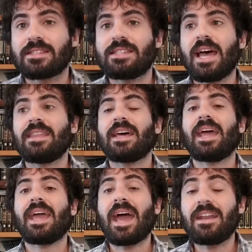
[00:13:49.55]
To say
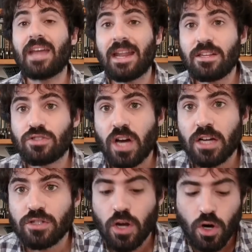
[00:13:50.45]
that any, any
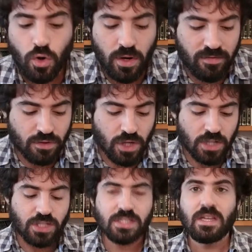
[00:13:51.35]
judge who even
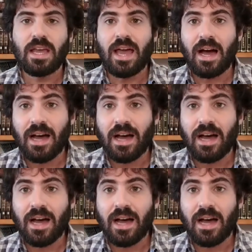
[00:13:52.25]
judges uh, a,